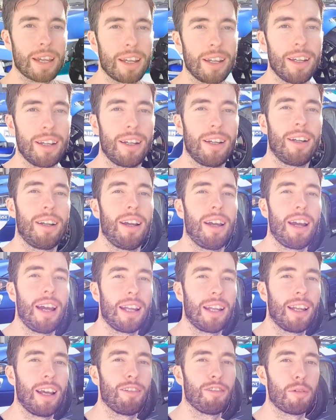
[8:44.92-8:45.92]
here
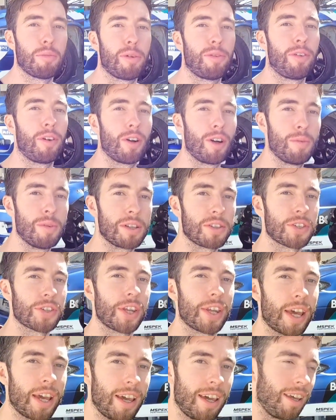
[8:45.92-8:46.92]
at Level Performance
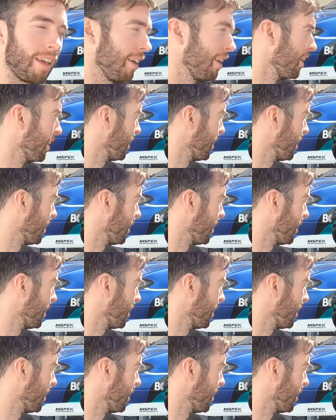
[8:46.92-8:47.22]
today,